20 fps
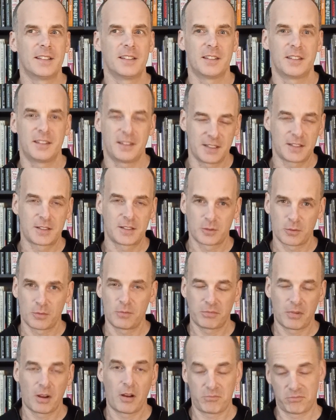This is
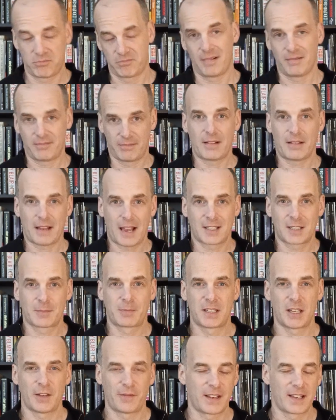as
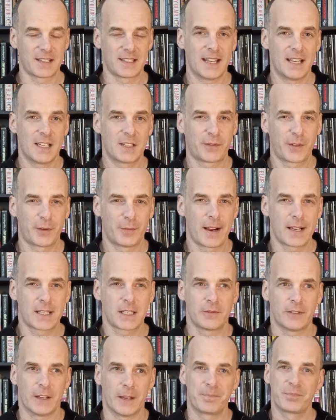specific as it is for the
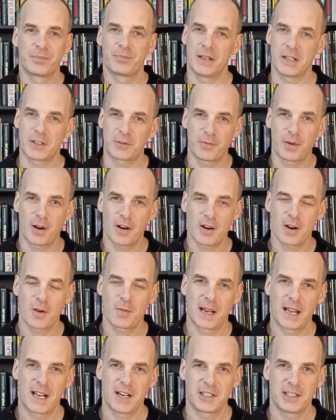rest of it. But it's
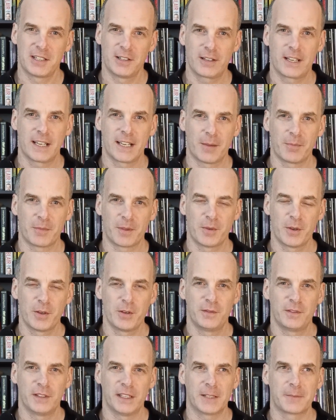remarkable, actually, looking up the
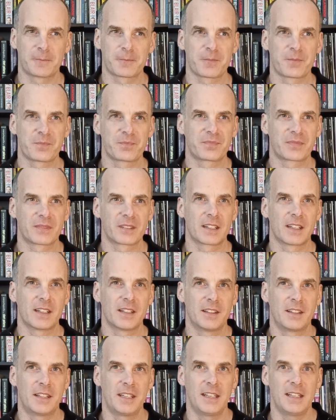movie,
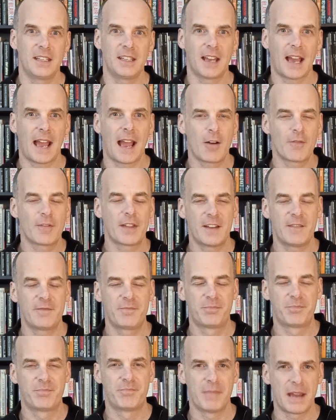how
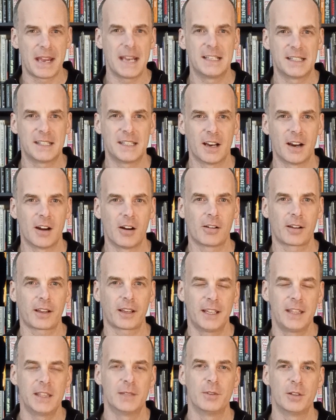they've made the ark
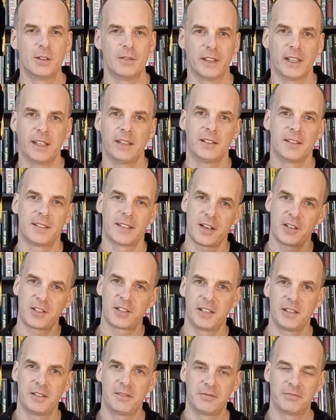in the movie is
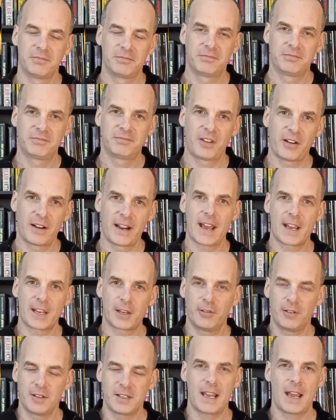actually very
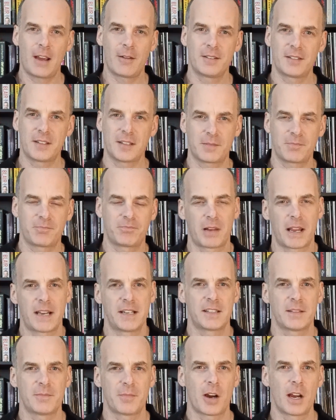accurate to how it's
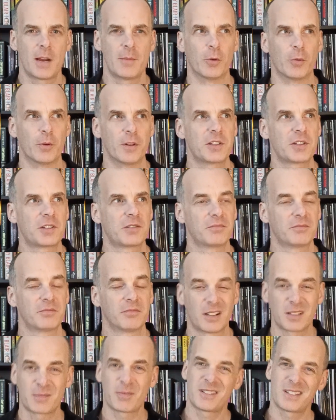explained in the Bible, which
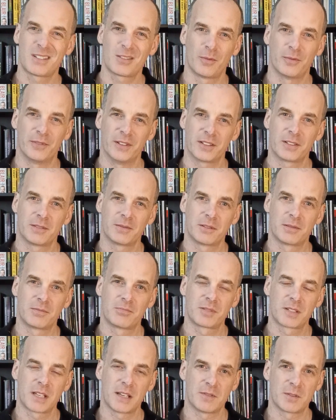I suppose is obvious. With
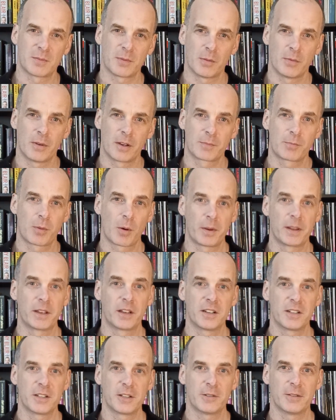Steven Spielberg's probably
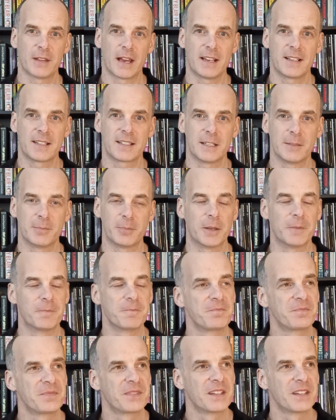going to do that, isn't he? But